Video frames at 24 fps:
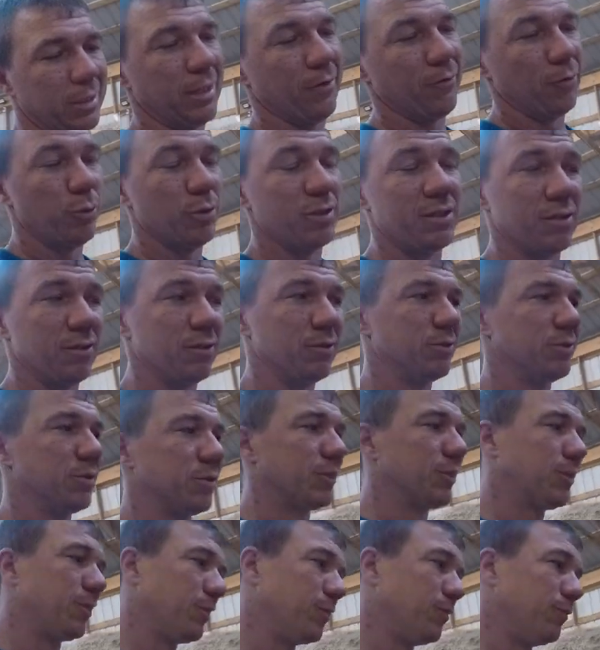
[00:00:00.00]
have the materials,
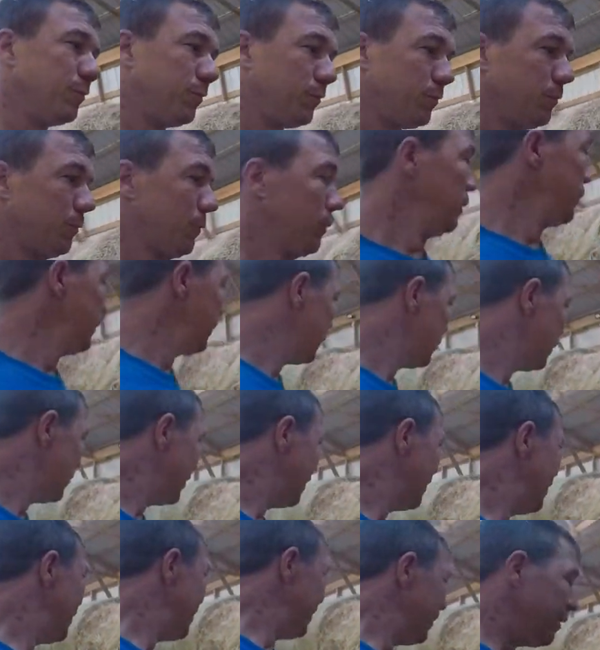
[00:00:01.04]
so
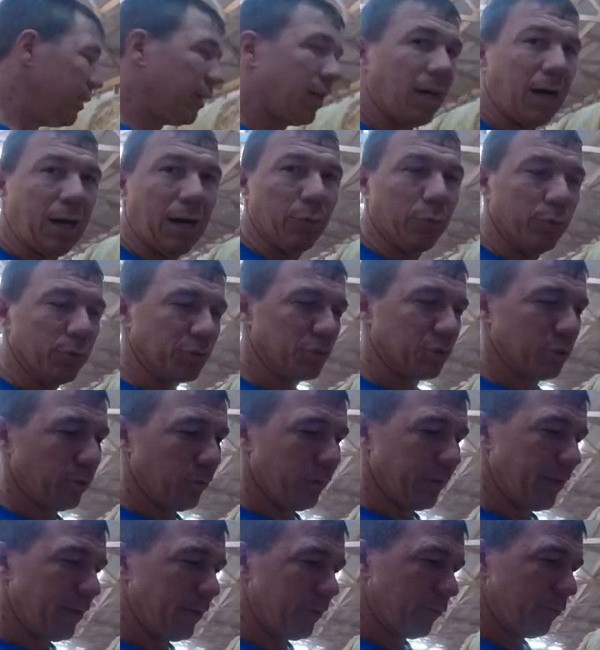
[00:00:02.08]
I will show
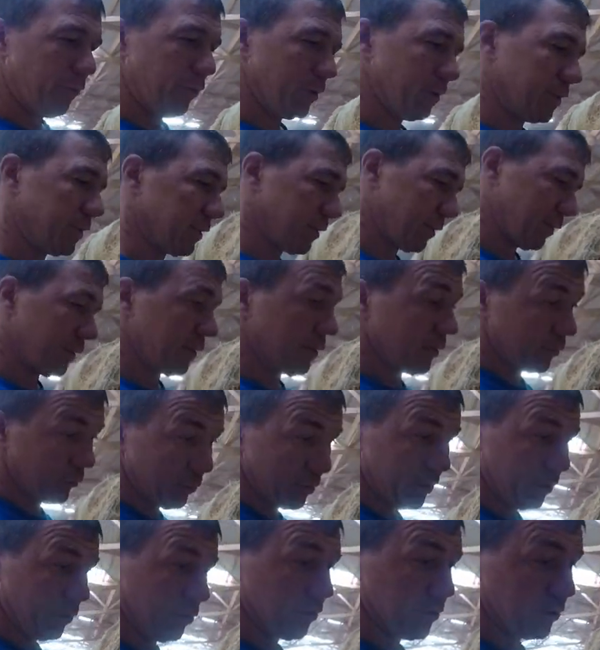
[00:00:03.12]
that once the
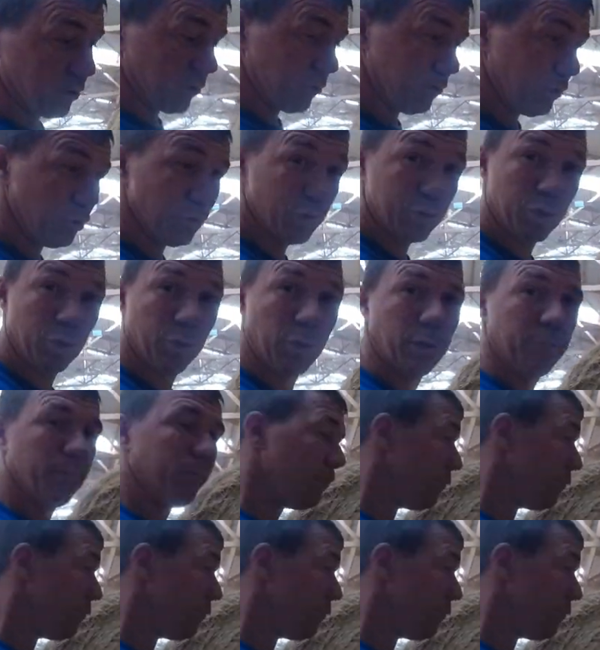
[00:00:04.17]
materials do show up.